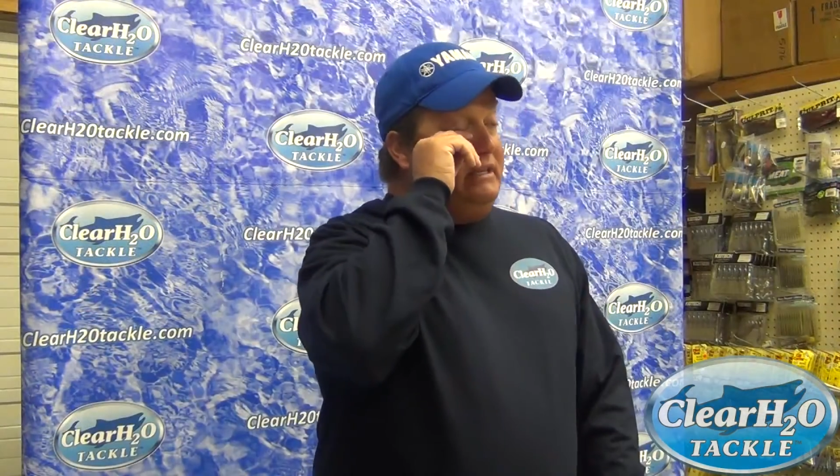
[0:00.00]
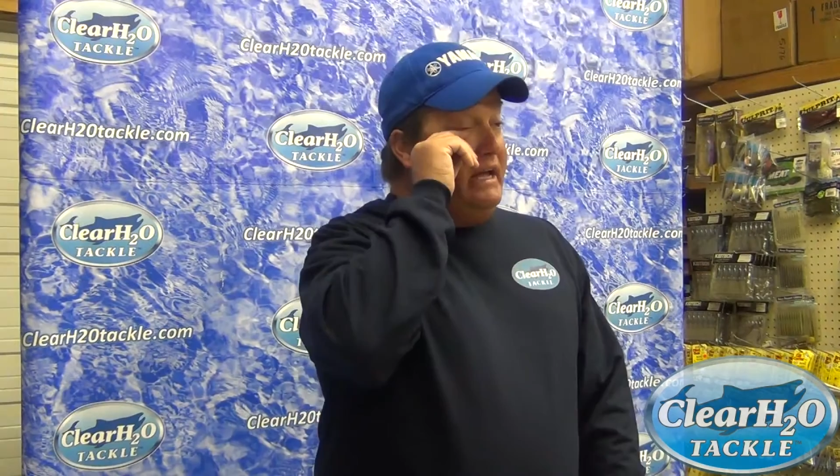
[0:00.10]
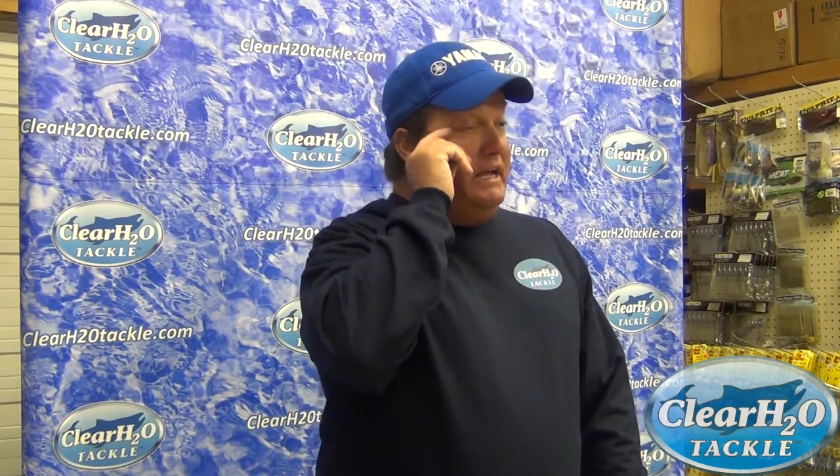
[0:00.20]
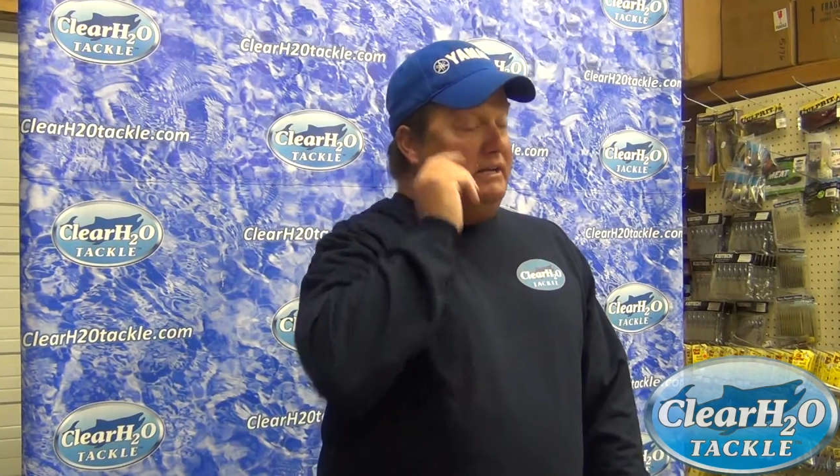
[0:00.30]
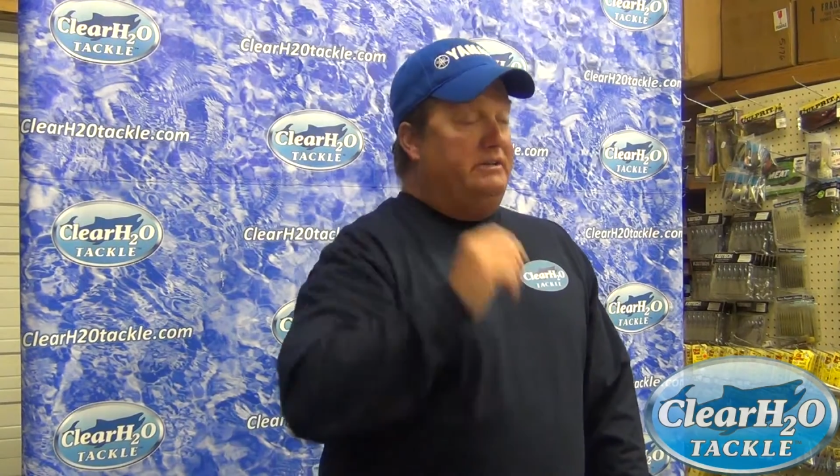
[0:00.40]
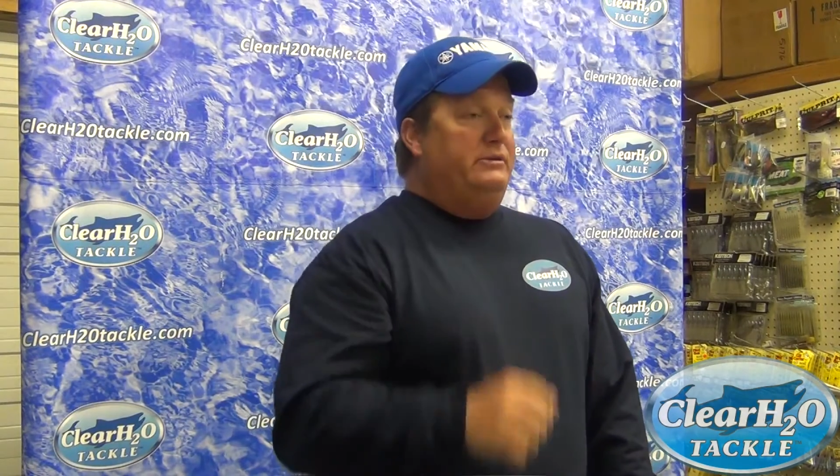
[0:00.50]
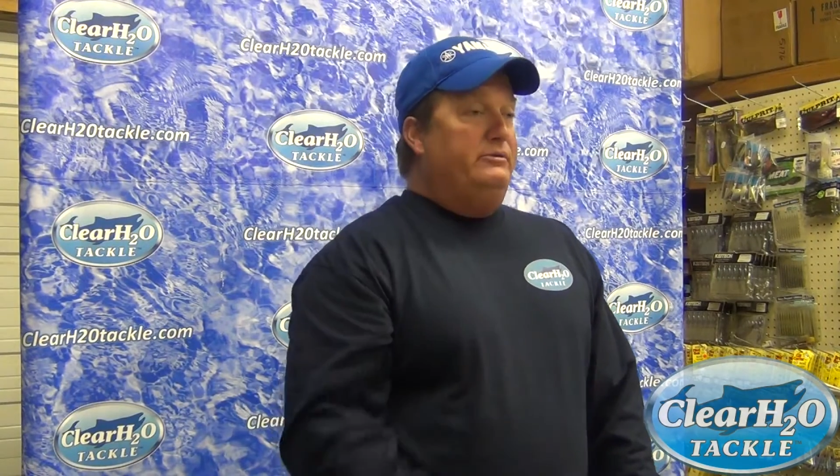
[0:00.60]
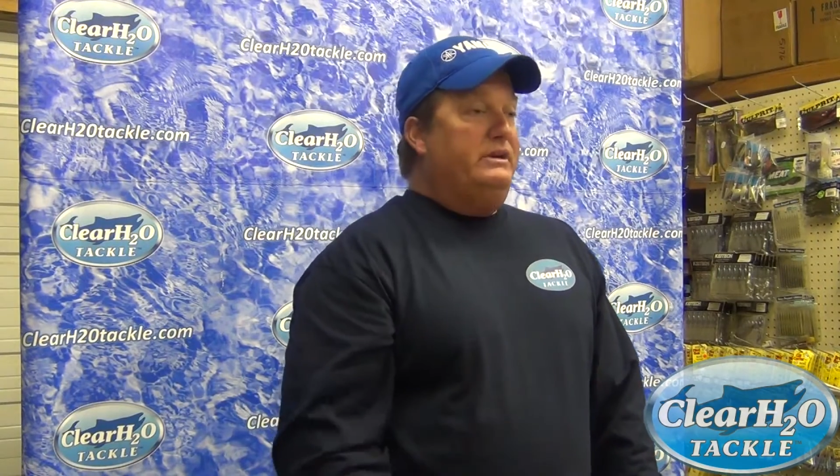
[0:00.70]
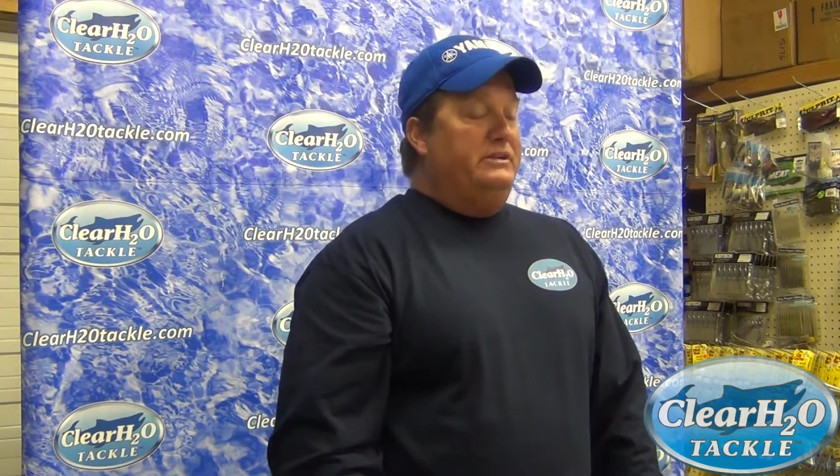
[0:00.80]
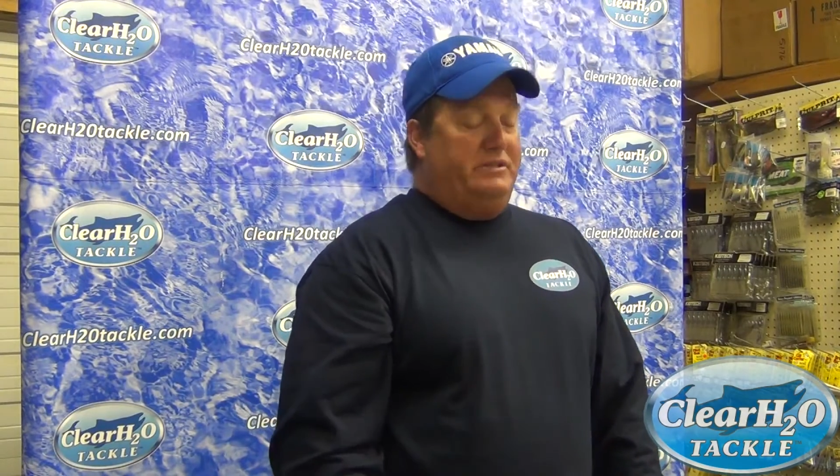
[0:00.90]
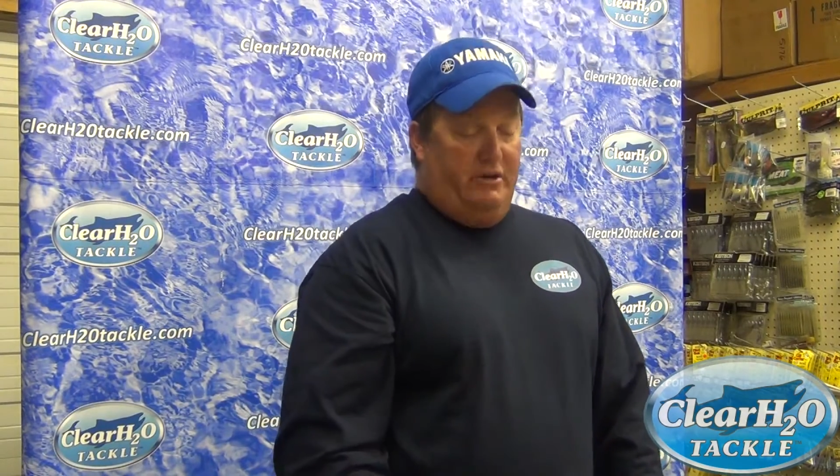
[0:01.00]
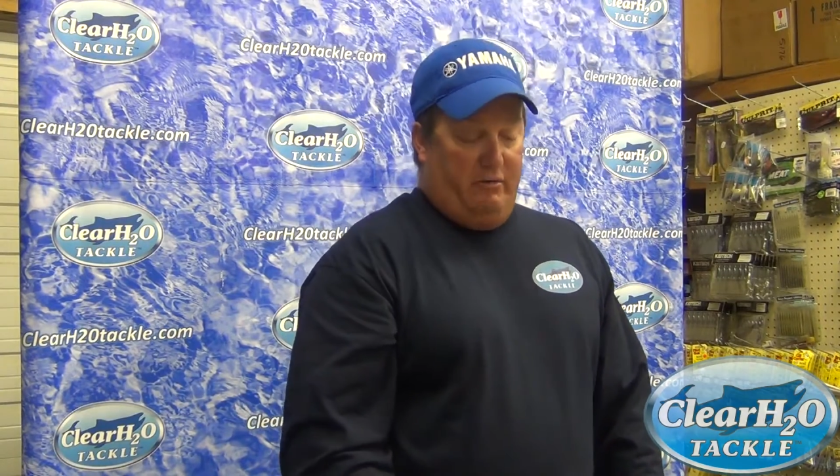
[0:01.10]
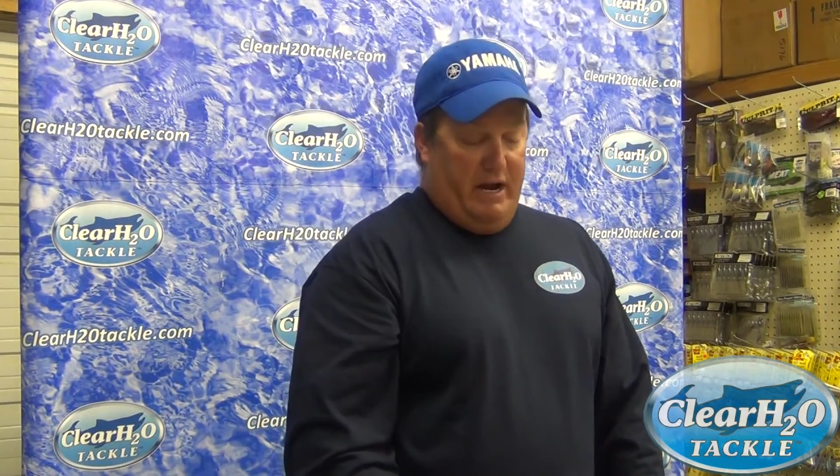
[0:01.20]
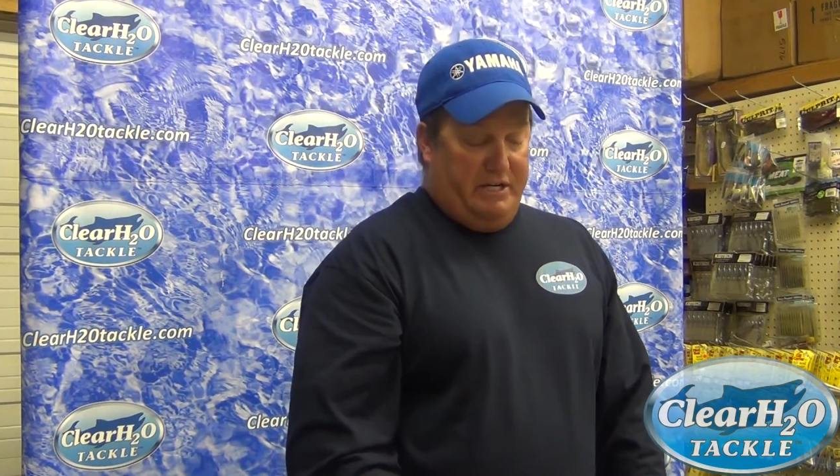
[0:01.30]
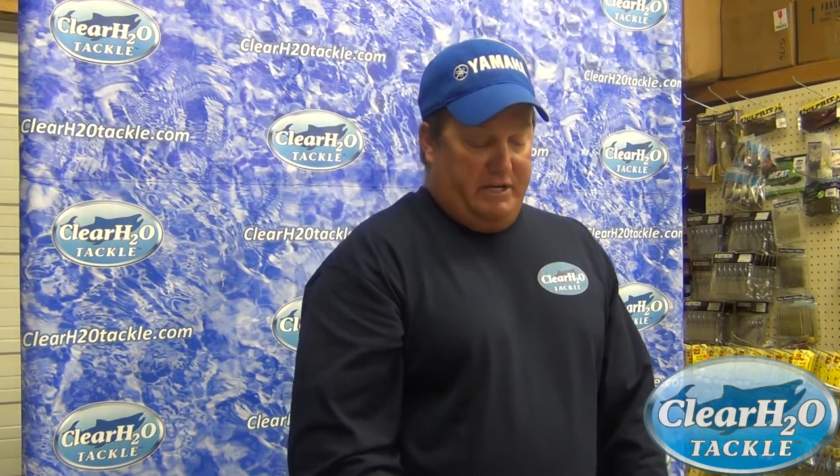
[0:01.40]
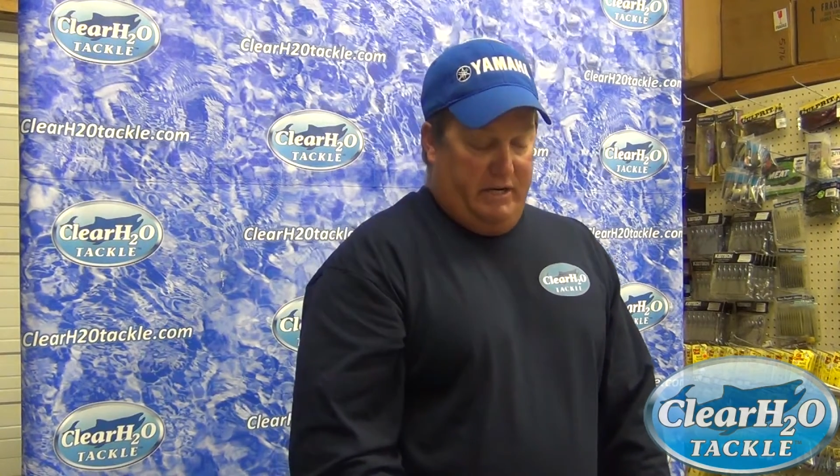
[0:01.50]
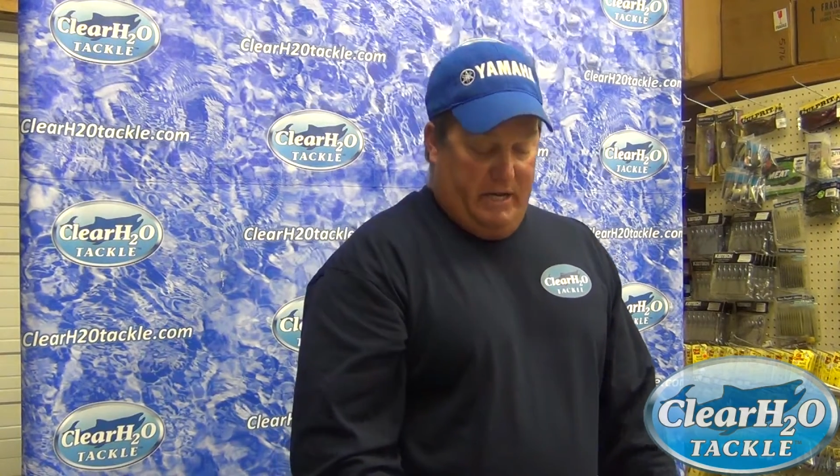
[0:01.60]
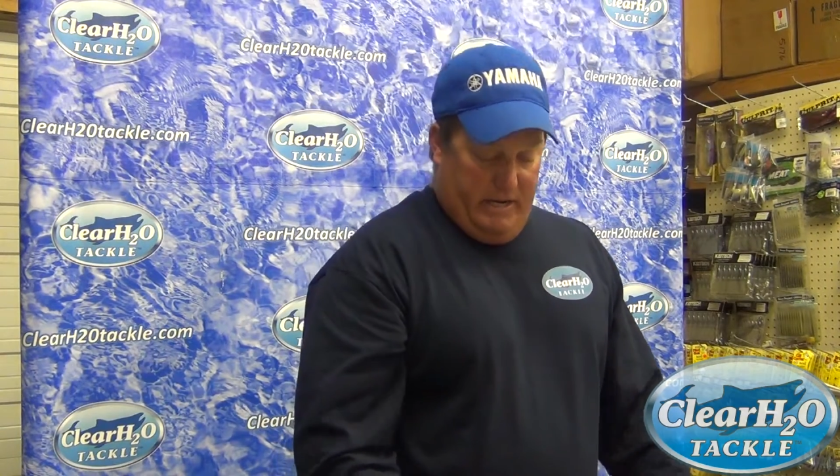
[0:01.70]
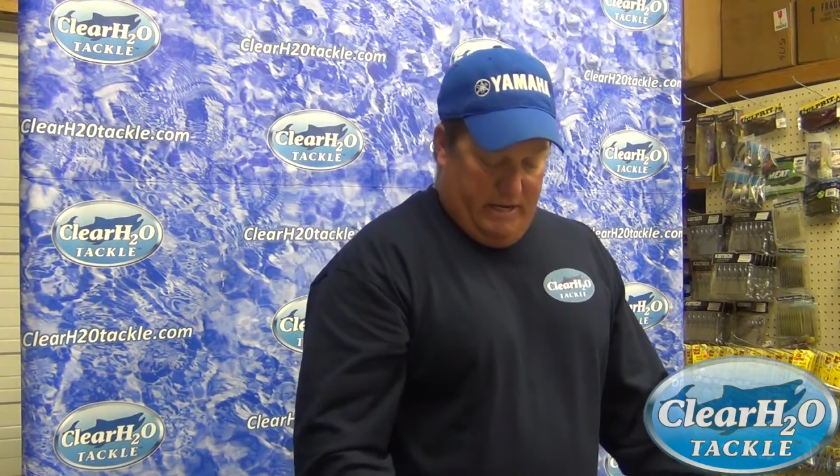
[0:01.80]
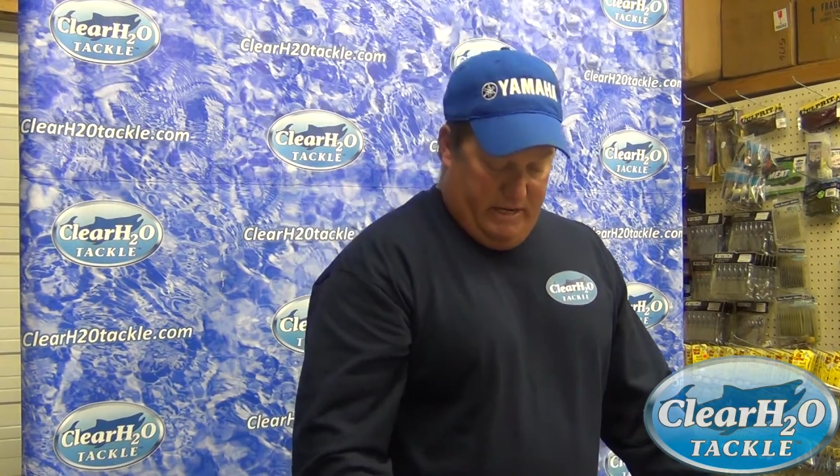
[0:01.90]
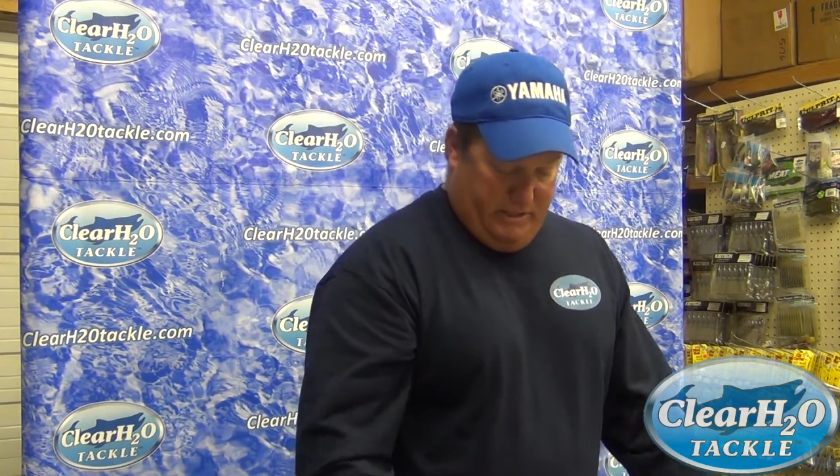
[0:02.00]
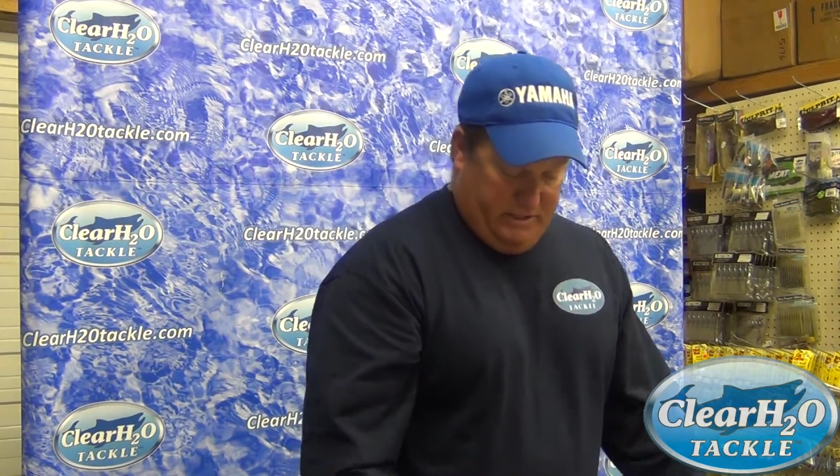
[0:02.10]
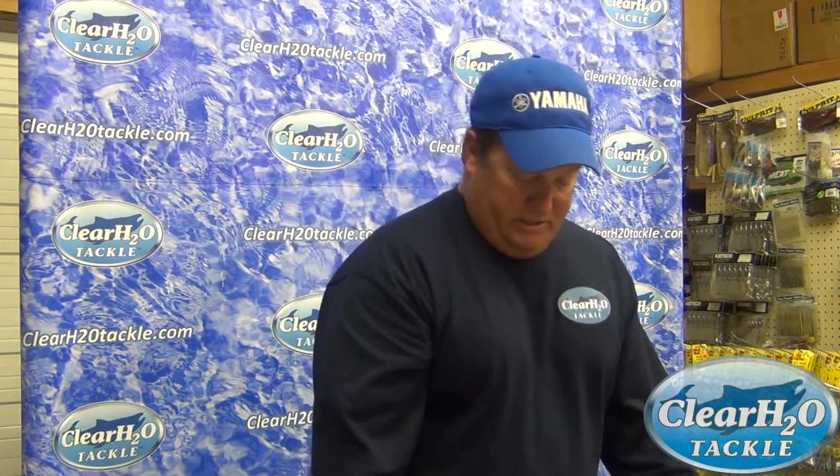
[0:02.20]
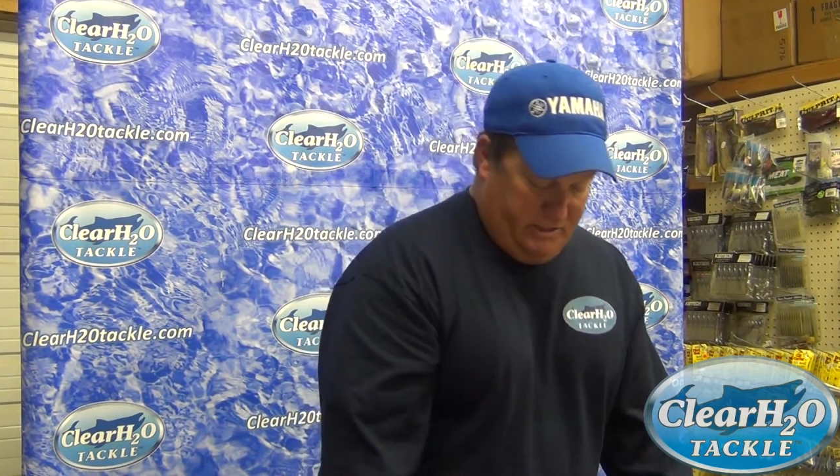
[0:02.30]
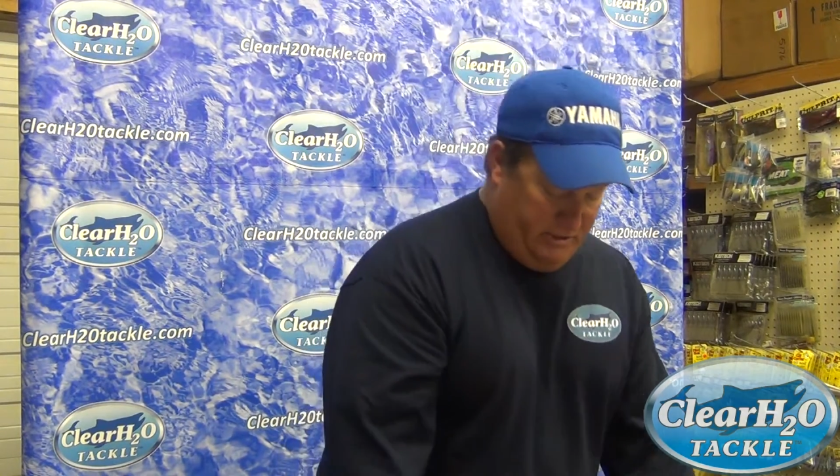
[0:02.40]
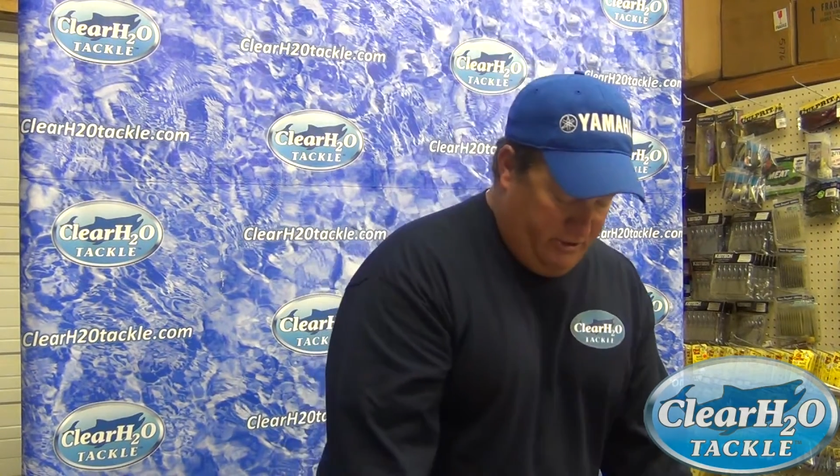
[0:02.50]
to take into consideration is